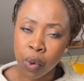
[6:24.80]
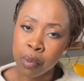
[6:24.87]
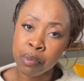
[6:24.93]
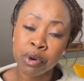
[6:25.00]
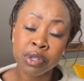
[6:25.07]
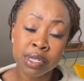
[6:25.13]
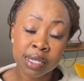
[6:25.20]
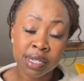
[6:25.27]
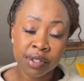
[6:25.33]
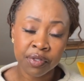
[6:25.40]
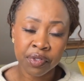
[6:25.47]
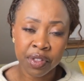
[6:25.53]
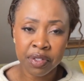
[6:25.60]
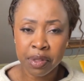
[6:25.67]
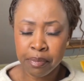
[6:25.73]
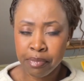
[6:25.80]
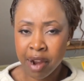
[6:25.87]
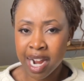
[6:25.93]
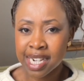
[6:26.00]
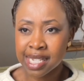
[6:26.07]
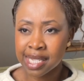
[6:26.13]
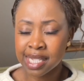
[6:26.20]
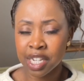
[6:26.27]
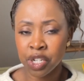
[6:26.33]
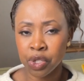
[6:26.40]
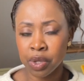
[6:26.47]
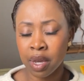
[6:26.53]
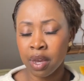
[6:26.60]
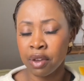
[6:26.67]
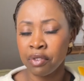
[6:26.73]
positive, then the brand is said to
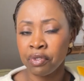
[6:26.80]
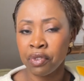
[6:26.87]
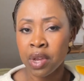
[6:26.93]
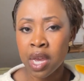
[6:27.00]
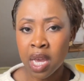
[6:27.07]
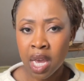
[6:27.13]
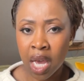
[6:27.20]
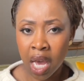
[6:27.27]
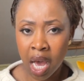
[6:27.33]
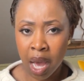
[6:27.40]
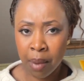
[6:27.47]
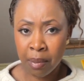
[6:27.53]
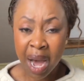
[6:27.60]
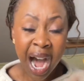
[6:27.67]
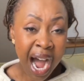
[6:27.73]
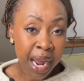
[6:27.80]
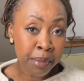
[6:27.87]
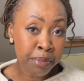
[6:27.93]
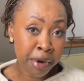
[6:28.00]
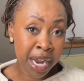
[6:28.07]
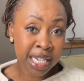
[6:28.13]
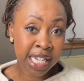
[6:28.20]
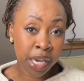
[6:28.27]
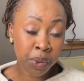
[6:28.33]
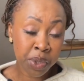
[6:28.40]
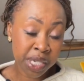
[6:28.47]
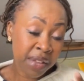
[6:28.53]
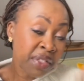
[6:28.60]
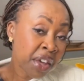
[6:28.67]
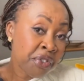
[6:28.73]
have high brand equity,
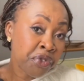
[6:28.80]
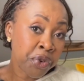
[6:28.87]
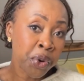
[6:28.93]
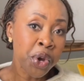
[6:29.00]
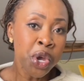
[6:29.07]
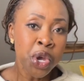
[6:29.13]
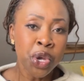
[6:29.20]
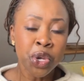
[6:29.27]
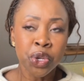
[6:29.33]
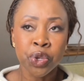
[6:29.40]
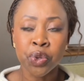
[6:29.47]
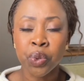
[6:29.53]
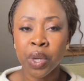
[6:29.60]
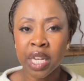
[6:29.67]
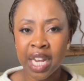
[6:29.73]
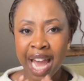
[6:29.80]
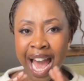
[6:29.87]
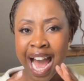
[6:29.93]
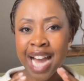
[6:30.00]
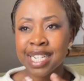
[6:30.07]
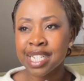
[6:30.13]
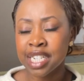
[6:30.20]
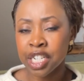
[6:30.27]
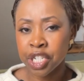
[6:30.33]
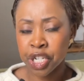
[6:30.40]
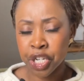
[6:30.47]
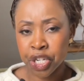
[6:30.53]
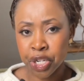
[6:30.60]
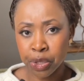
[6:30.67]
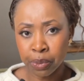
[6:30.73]
and therefore you can add an
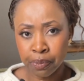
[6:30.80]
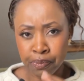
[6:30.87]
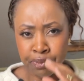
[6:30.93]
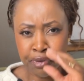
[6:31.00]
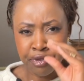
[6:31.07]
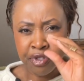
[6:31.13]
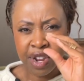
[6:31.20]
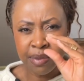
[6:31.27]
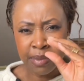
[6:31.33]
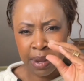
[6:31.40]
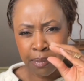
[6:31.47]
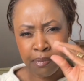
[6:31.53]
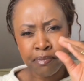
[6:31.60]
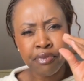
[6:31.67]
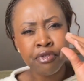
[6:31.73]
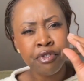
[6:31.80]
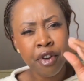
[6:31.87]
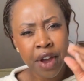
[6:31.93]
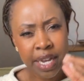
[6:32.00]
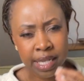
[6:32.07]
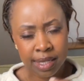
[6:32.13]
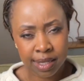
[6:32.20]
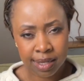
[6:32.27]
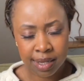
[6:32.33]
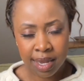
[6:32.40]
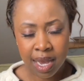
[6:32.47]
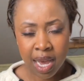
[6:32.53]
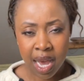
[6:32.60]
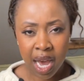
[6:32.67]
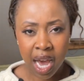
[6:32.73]
additional premium price
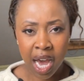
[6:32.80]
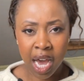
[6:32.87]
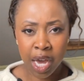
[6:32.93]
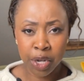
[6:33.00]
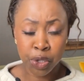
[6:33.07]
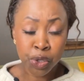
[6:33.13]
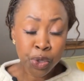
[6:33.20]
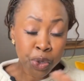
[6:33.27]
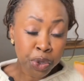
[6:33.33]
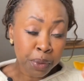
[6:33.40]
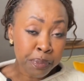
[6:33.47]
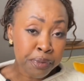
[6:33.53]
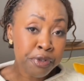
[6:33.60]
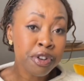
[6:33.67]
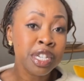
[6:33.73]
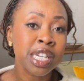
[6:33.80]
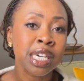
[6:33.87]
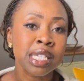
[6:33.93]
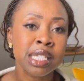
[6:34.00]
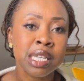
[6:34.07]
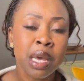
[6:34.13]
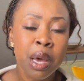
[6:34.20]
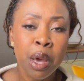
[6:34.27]
to the products